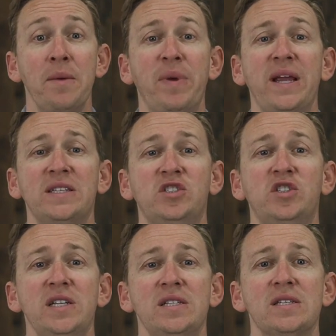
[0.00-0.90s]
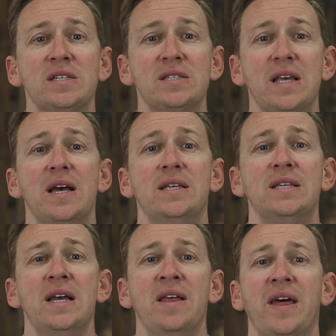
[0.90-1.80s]
Because Jesus
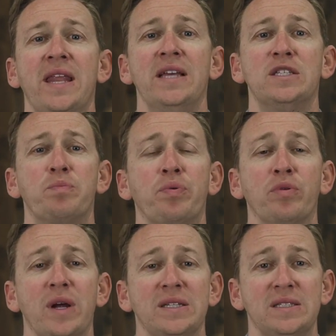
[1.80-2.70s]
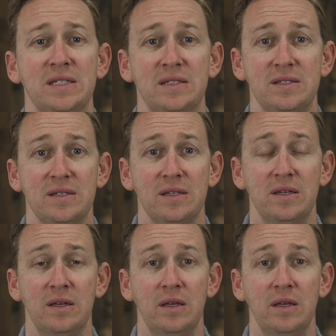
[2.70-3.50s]
says that his presence